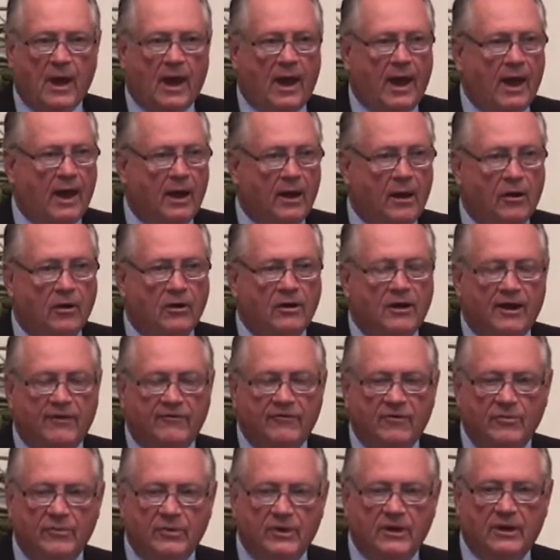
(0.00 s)
And our
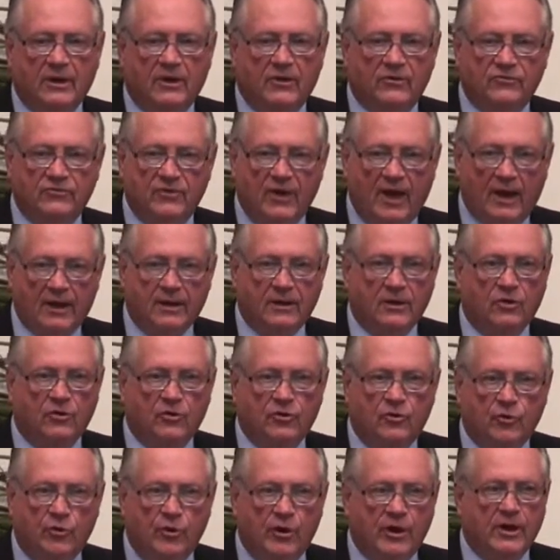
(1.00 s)
government is
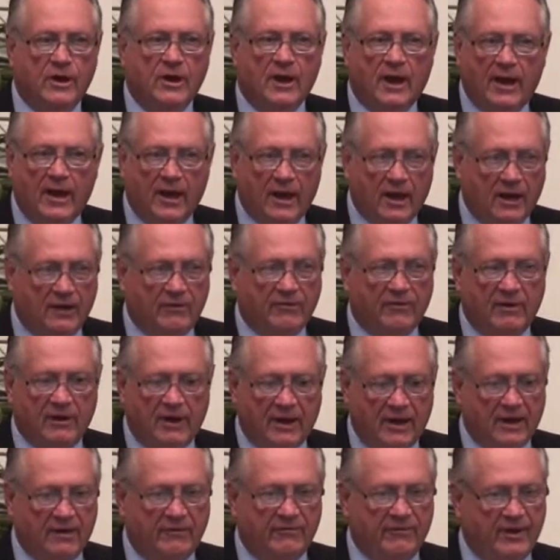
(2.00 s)
not doing a hell of a
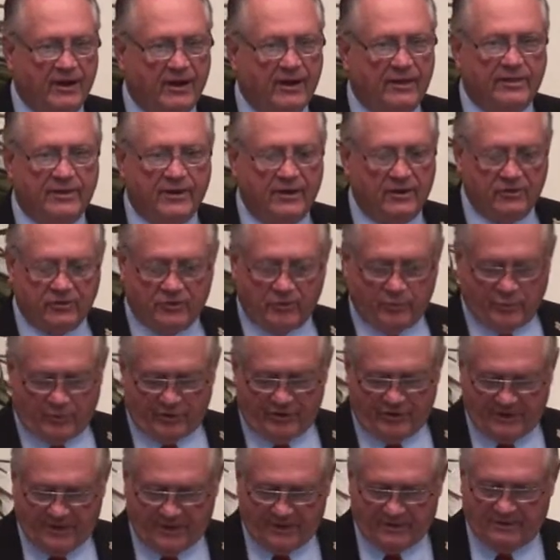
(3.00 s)
lot of anything to
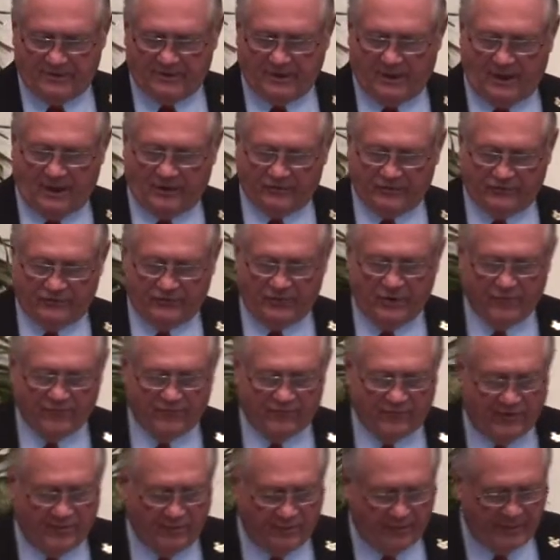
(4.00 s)
protect us
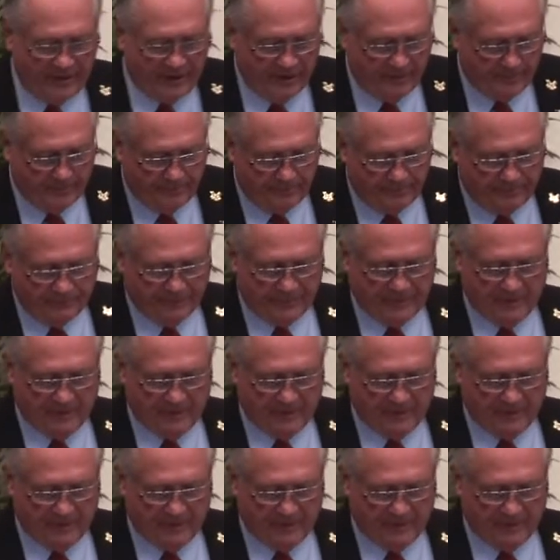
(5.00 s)
from them.